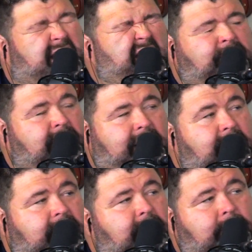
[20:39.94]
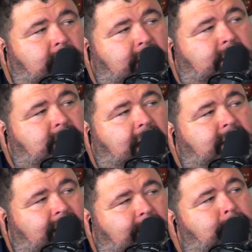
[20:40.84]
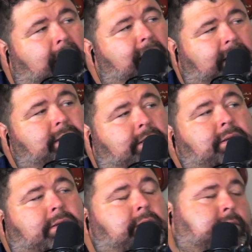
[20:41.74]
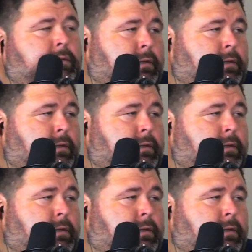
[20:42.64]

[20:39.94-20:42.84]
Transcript: doesn't have, have any in it, but it's got it's that got bite. That, yeah.